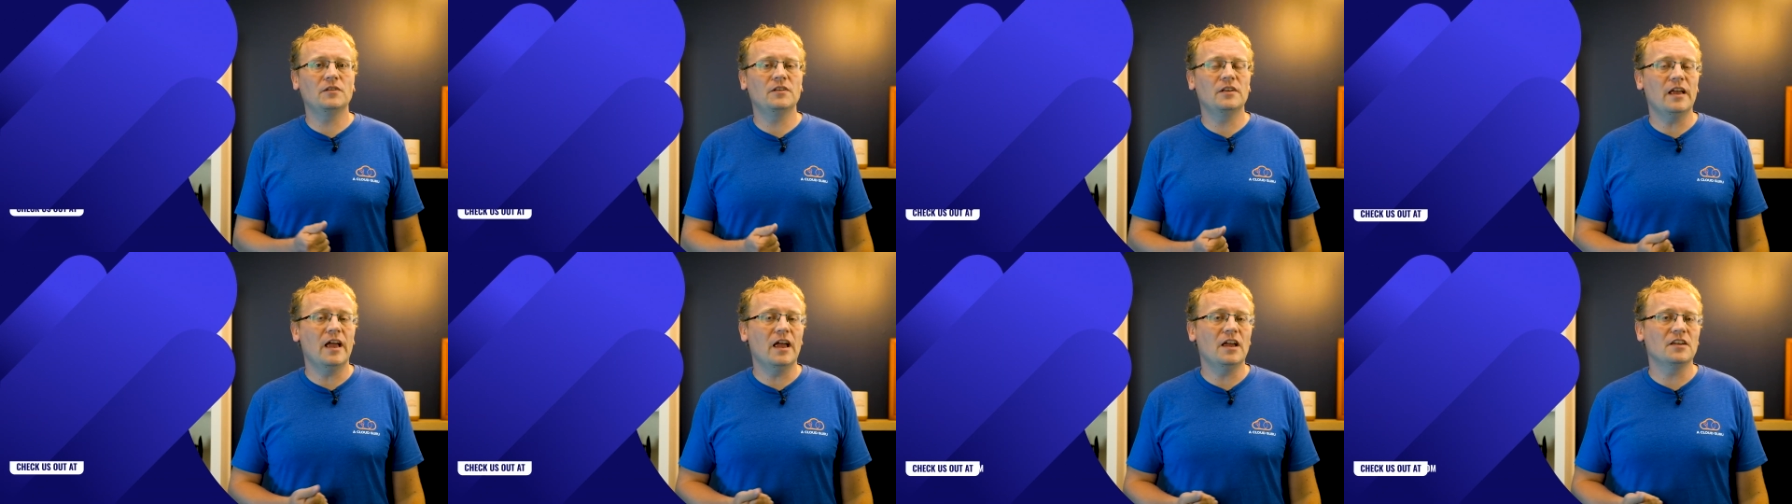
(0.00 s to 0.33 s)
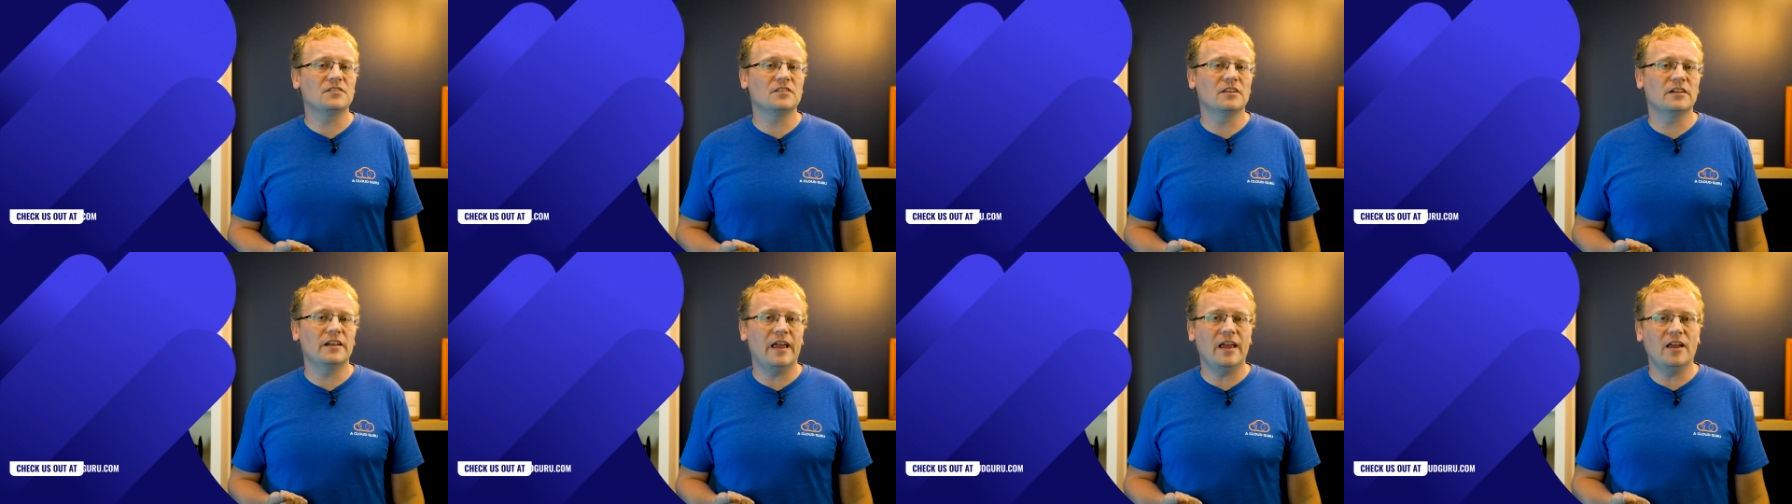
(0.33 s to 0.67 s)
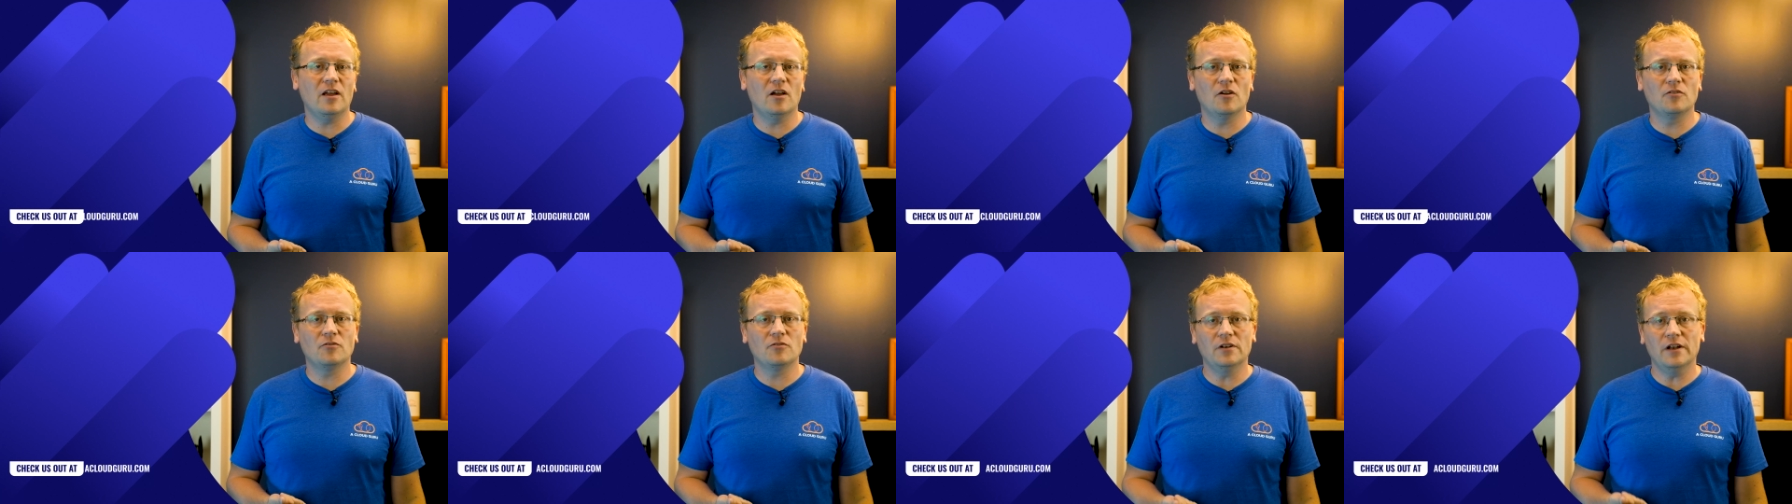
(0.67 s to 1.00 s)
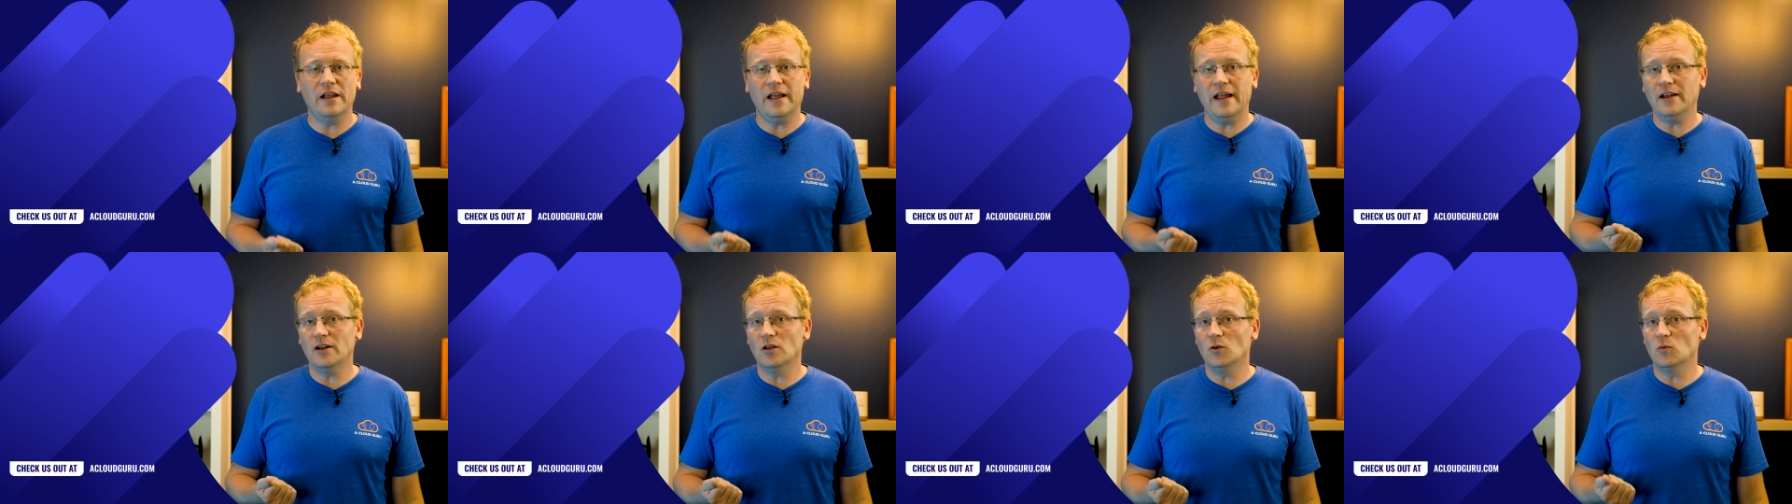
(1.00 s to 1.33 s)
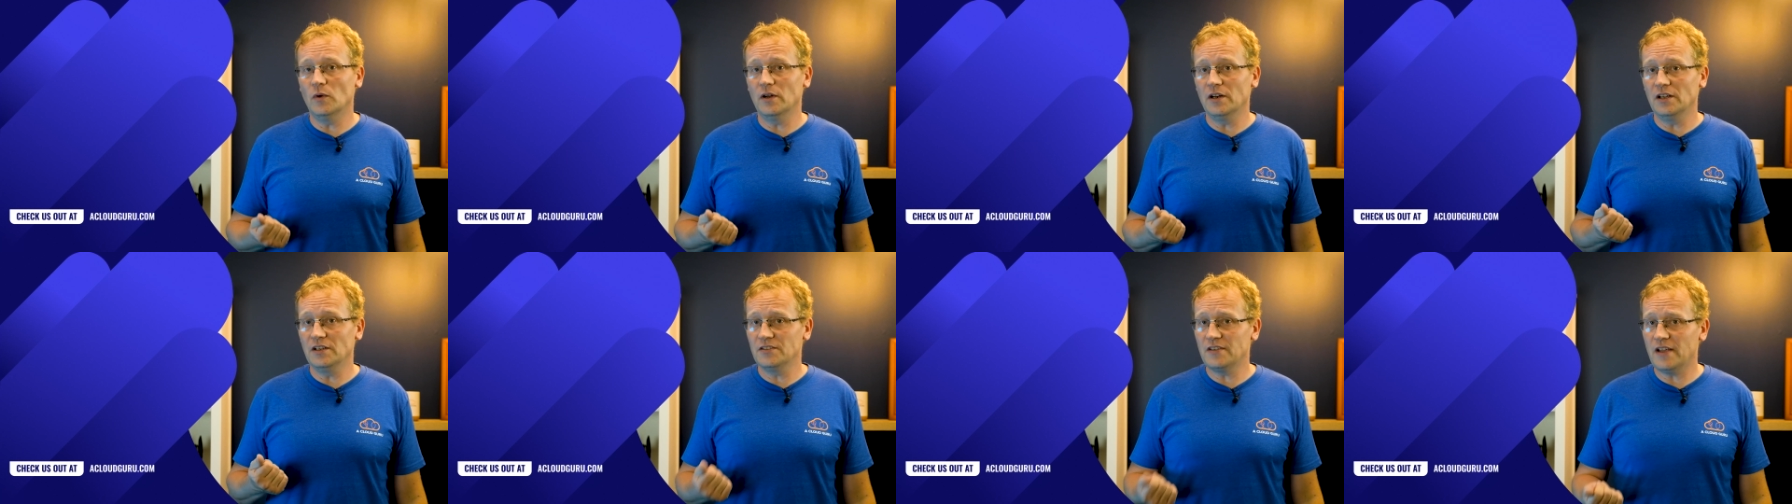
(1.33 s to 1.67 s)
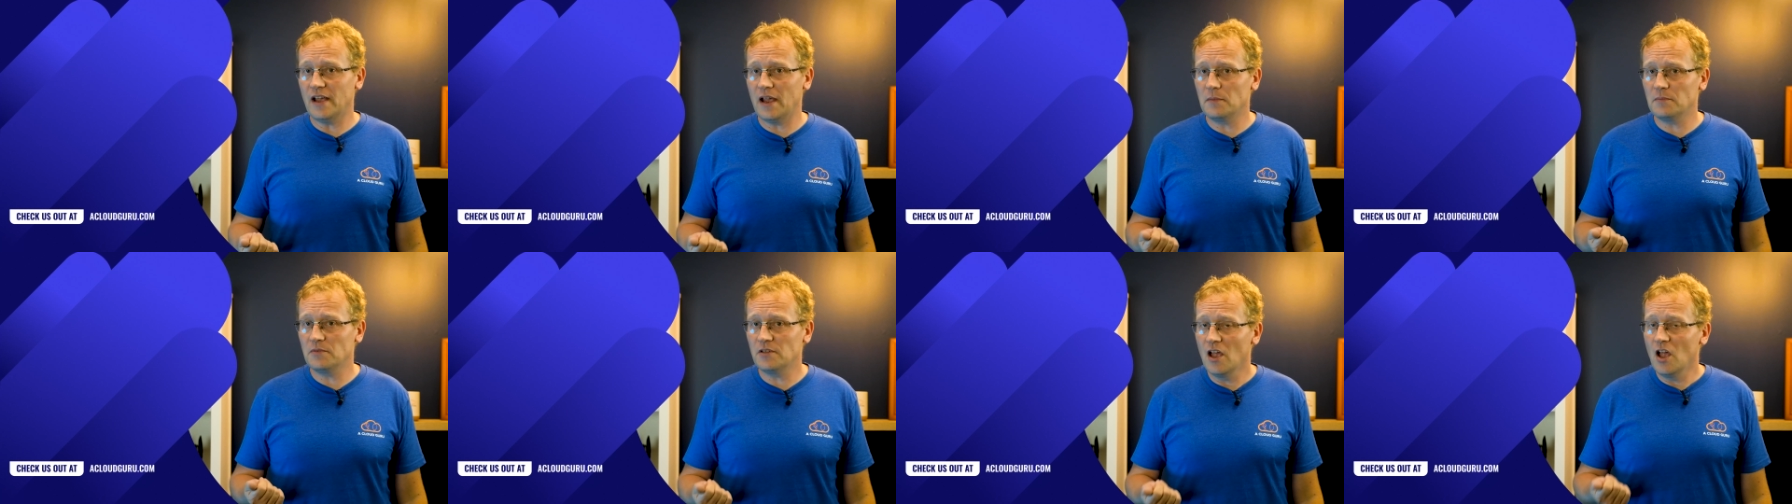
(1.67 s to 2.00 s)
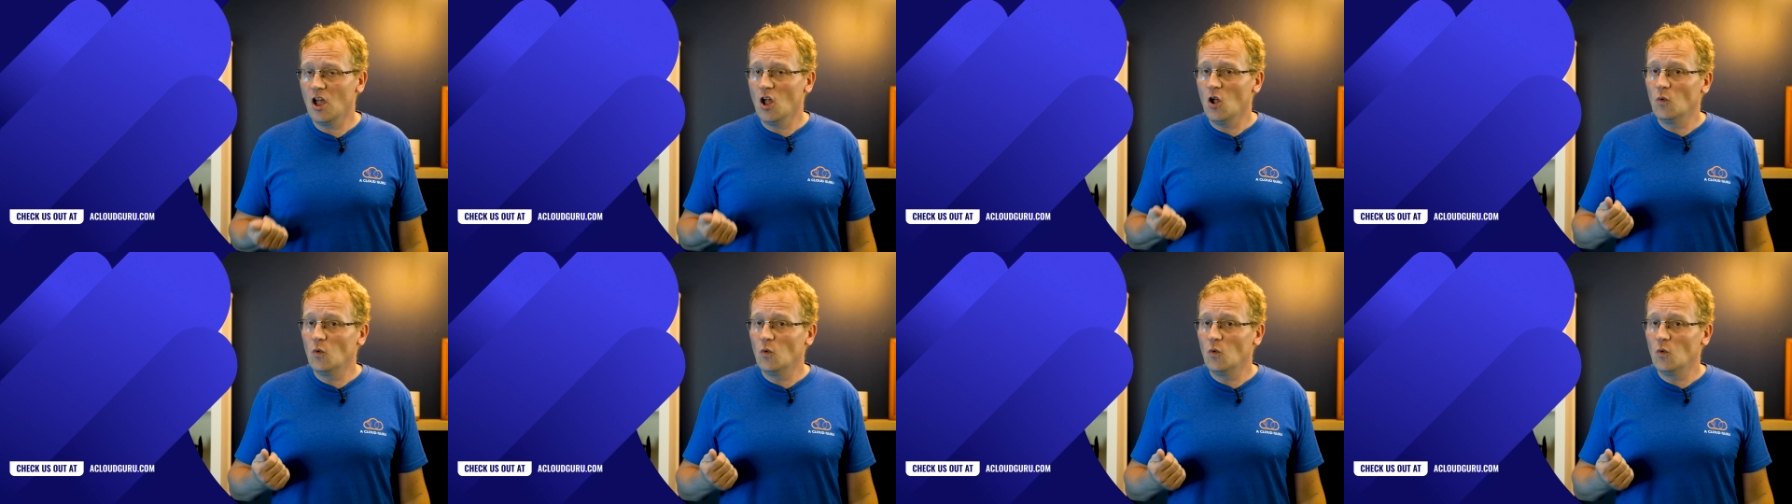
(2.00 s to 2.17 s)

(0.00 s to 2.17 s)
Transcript: the AZ-800 and 801 exams